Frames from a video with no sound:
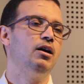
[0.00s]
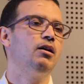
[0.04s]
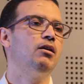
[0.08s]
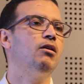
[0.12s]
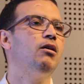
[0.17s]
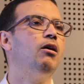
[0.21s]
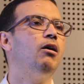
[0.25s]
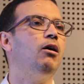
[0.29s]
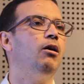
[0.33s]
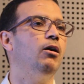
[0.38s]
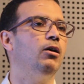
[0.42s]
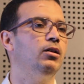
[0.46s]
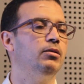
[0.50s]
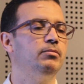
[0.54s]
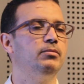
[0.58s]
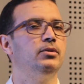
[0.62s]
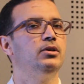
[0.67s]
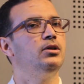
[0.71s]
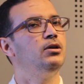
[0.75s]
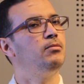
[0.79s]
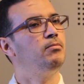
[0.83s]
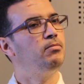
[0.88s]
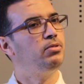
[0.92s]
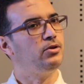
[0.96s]
calm,
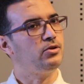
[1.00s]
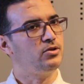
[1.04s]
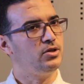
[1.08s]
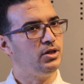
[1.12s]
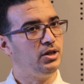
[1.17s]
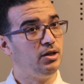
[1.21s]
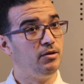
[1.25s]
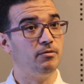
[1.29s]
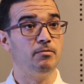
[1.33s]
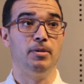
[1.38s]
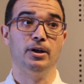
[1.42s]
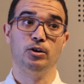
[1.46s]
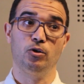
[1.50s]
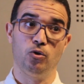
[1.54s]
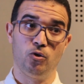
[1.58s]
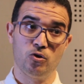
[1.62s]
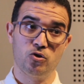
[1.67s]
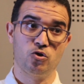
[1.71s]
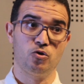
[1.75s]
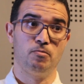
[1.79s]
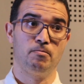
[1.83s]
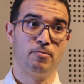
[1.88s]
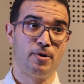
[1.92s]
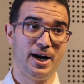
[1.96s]
positive, but
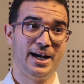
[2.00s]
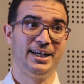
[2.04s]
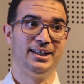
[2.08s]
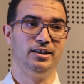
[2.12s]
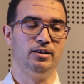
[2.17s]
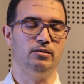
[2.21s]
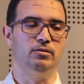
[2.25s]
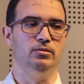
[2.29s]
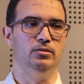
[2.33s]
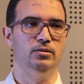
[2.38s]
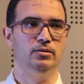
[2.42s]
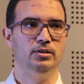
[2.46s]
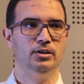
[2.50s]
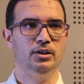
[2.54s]
also practical.